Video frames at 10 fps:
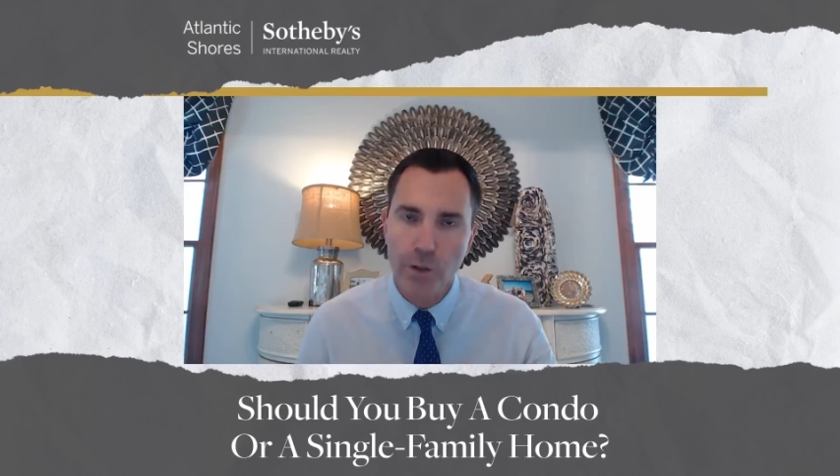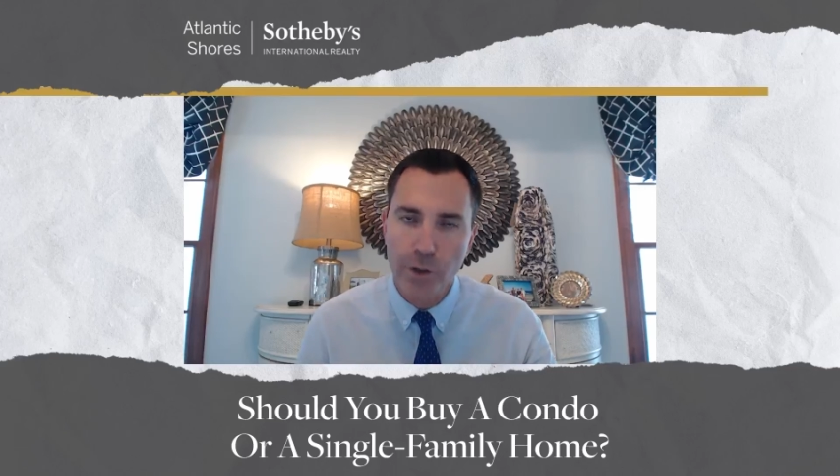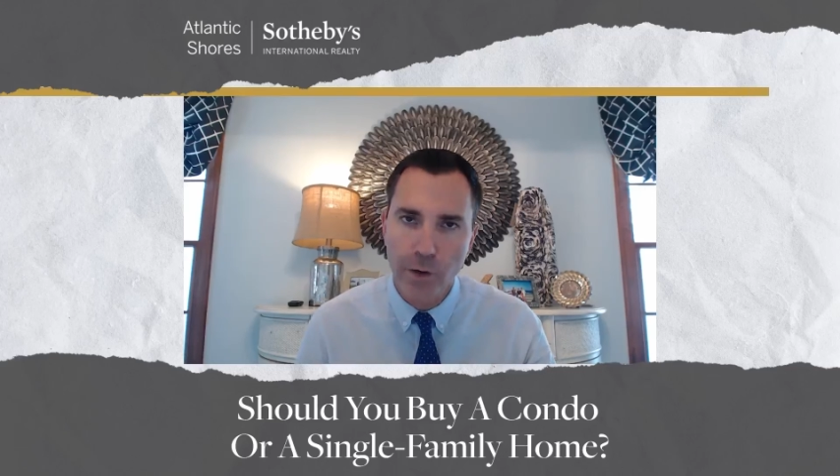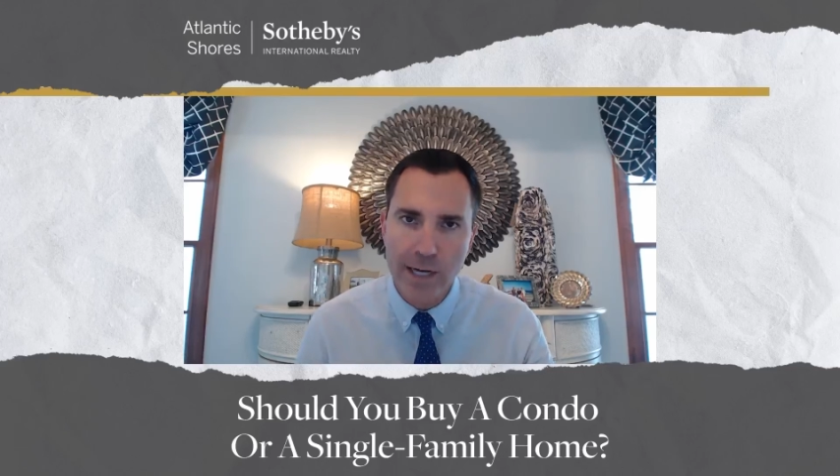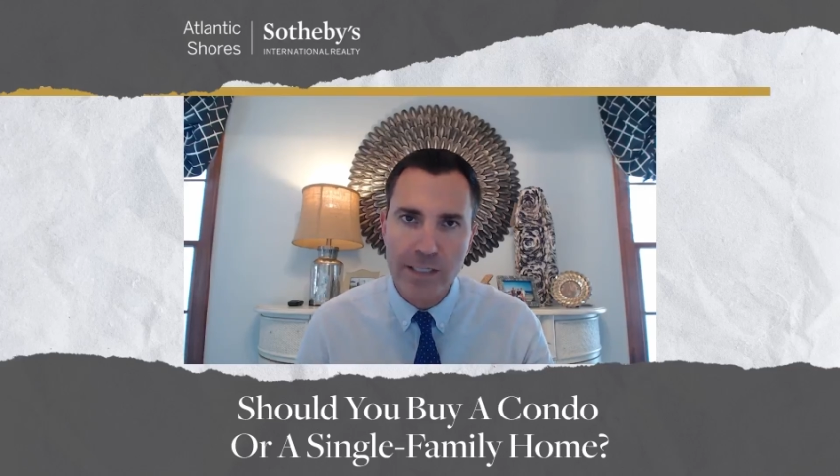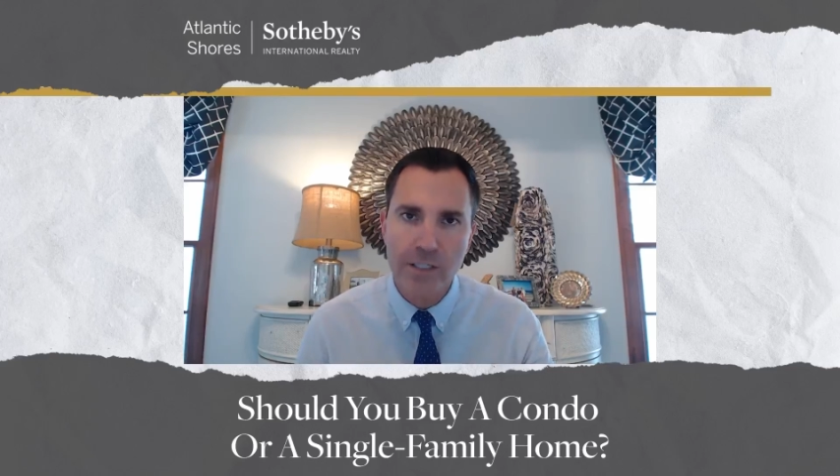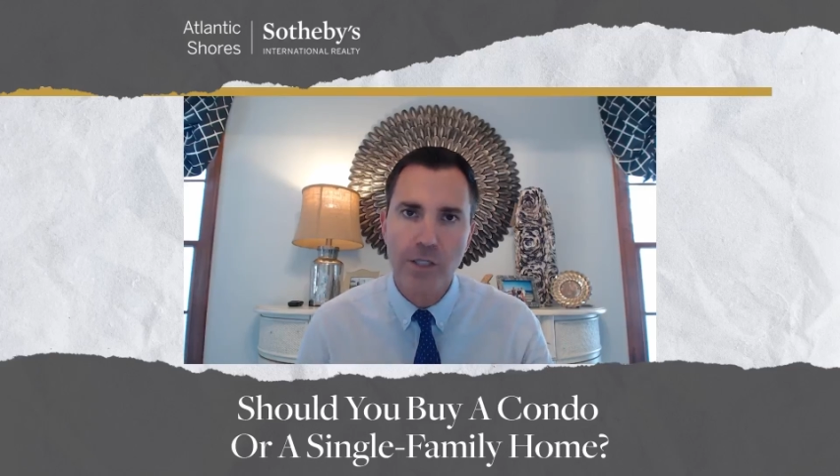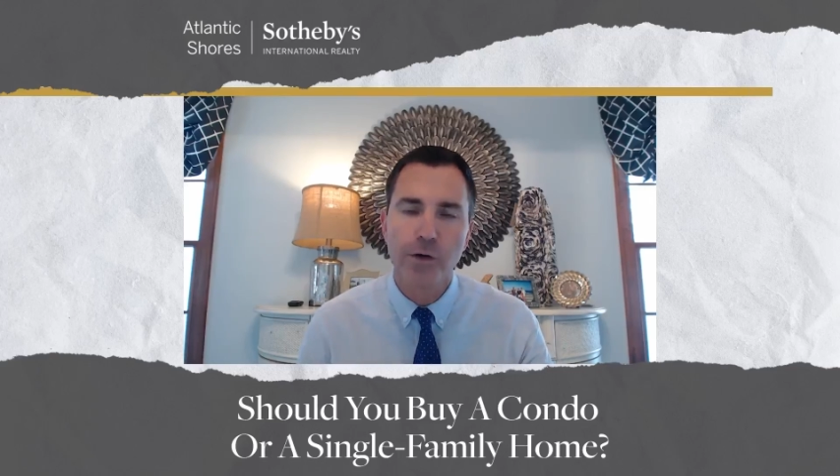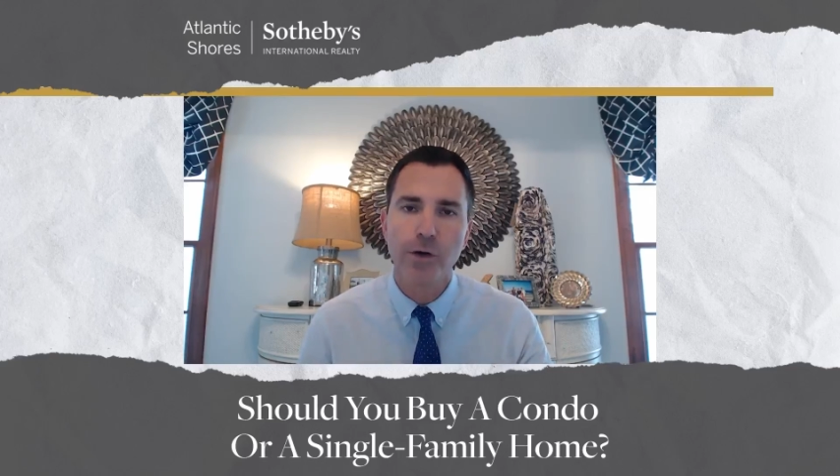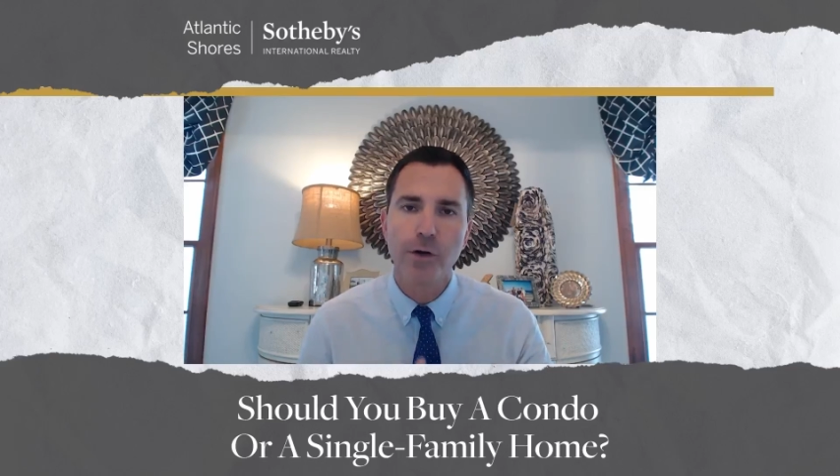your
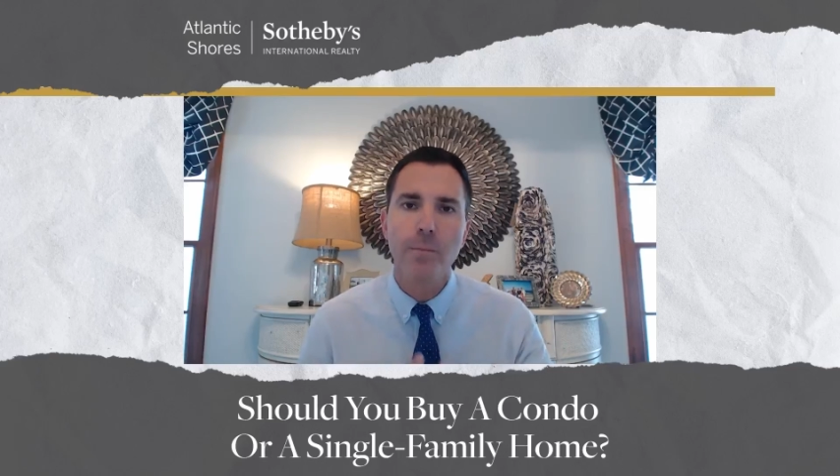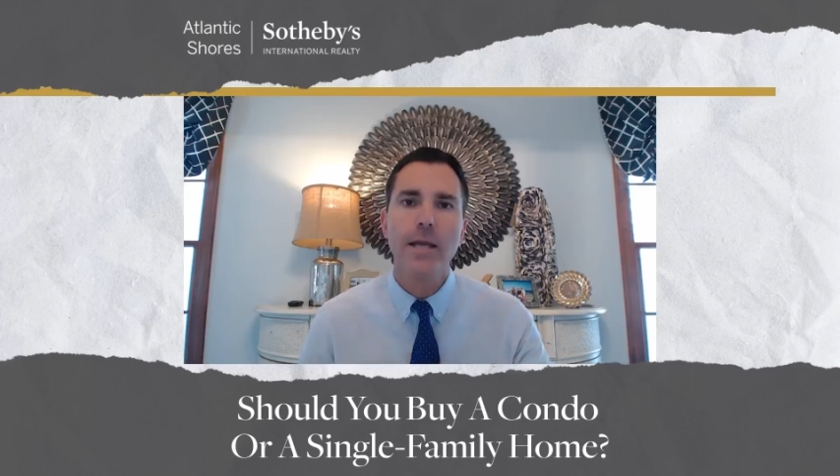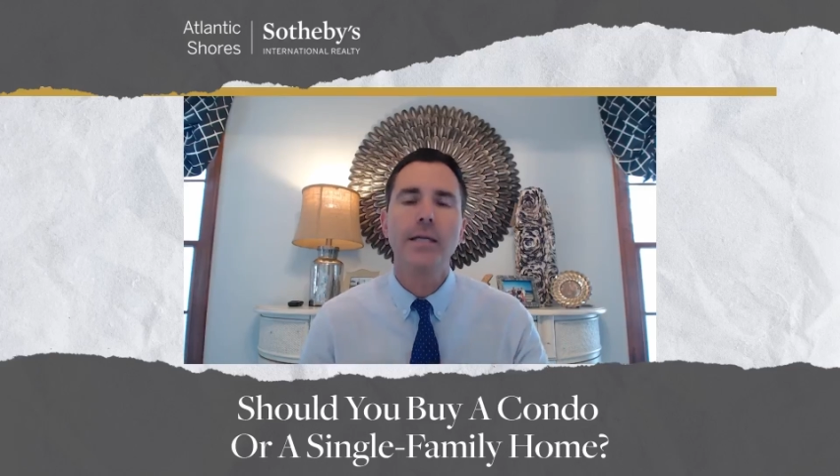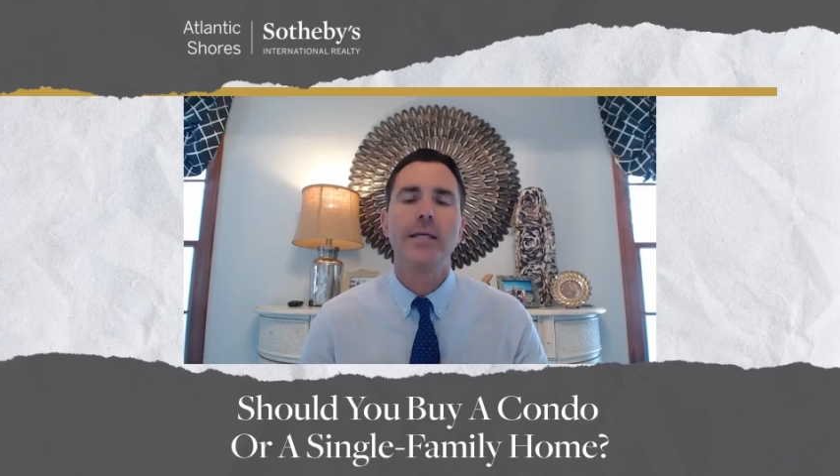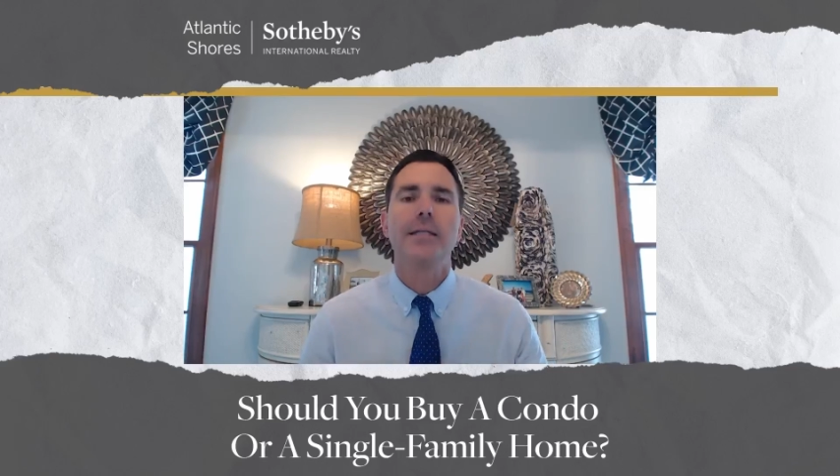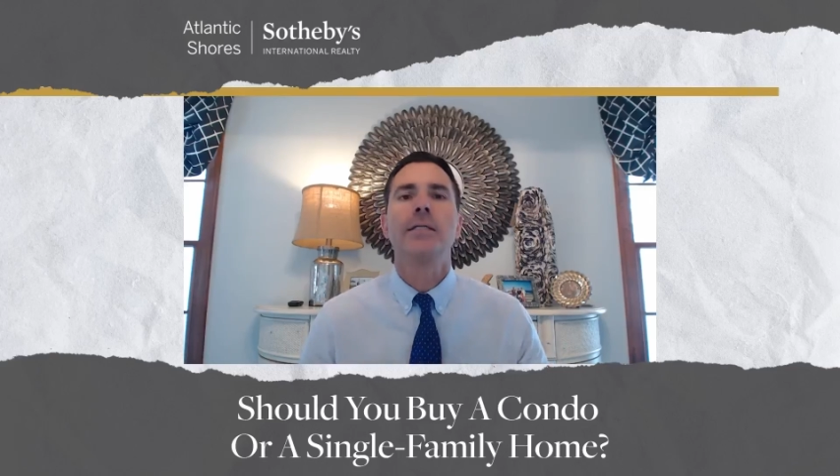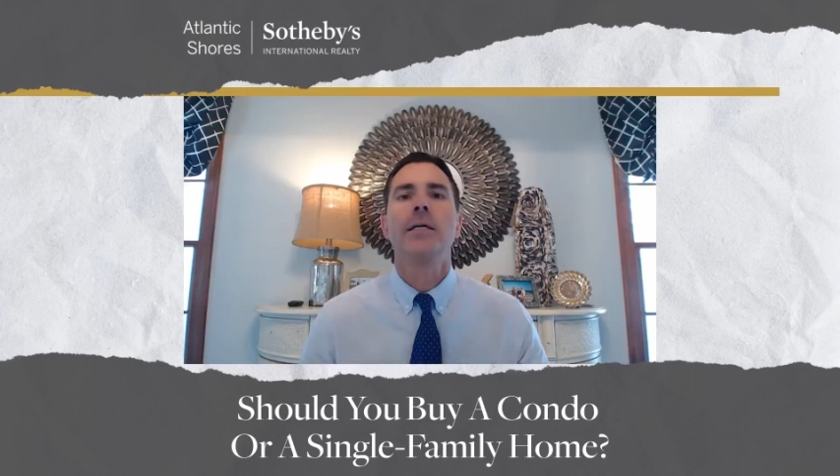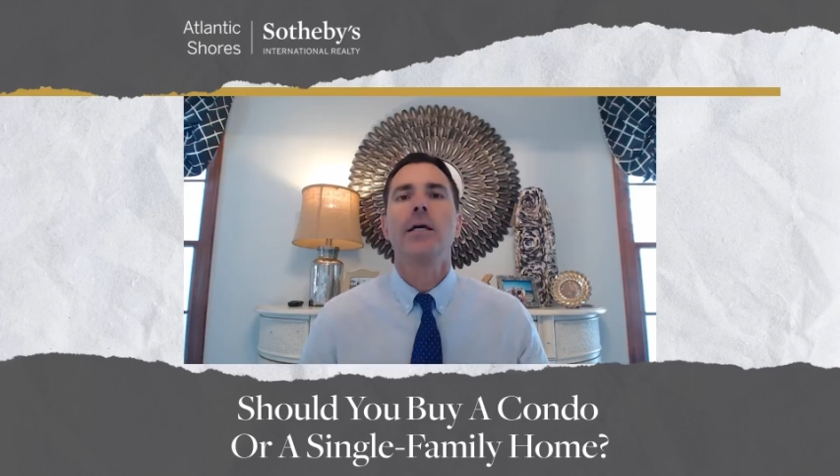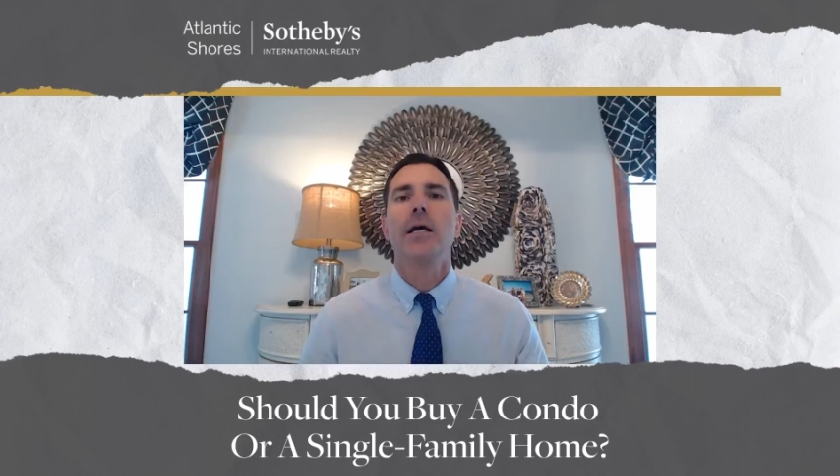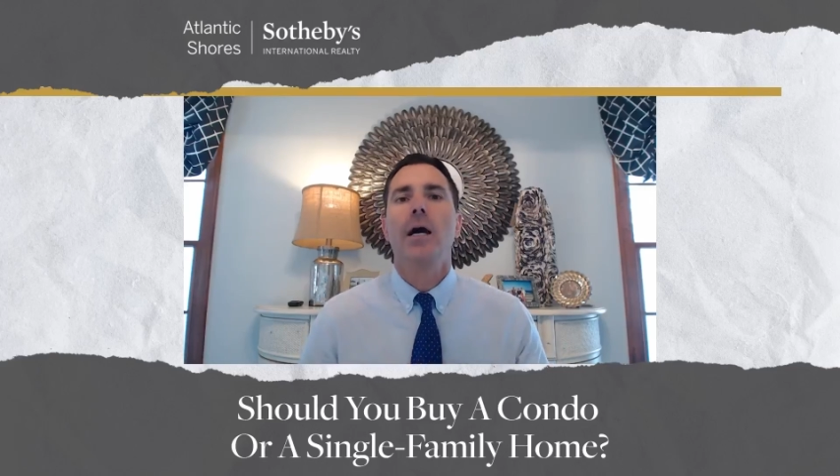exterior maintenance.